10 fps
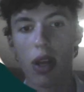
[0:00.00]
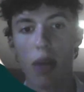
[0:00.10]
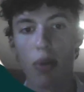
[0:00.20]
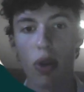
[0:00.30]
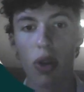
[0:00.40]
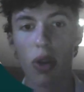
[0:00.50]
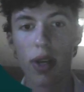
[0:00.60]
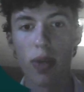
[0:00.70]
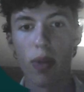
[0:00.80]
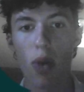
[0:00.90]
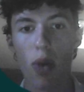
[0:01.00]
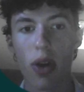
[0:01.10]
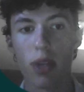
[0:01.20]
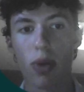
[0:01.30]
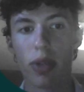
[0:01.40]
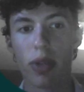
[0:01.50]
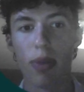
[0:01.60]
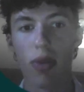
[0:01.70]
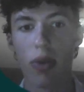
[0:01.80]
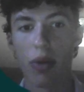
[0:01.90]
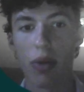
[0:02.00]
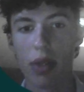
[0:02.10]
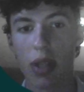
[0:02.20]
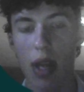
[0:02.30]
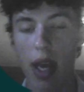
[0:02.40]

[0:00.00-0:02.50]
Pull is when the water is pulled up through the roots